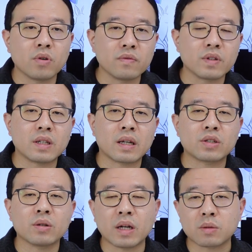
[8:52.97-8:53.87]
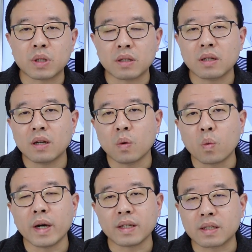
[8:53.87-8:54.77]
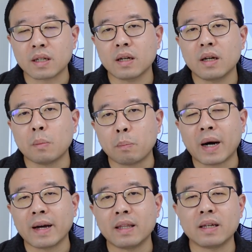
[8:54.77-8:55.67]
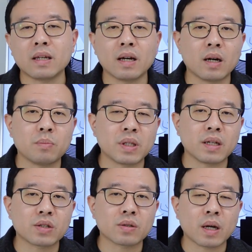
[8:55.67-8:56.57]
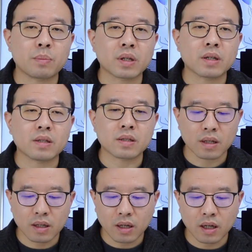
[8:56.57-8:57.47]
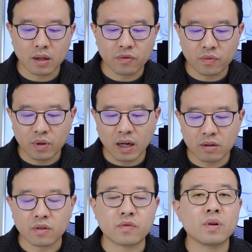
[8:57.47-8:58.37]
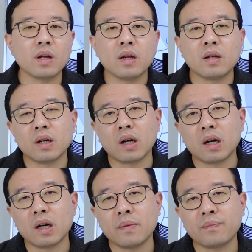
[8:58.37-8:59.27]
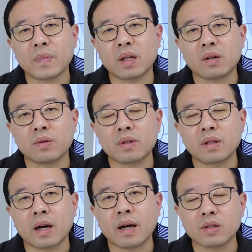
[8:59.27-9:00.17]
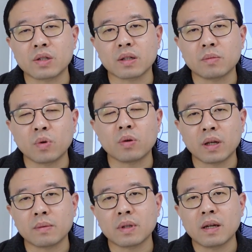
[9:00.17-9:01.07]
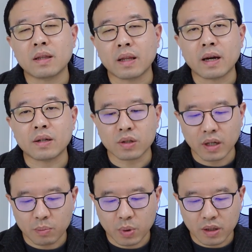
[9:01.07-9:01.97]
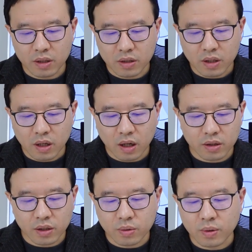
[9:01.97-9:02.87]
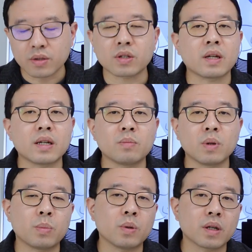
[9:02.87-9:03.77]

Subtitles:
invitation has been wasted by the potential applicants. Out of 900, more than 900 applicants, only 290 people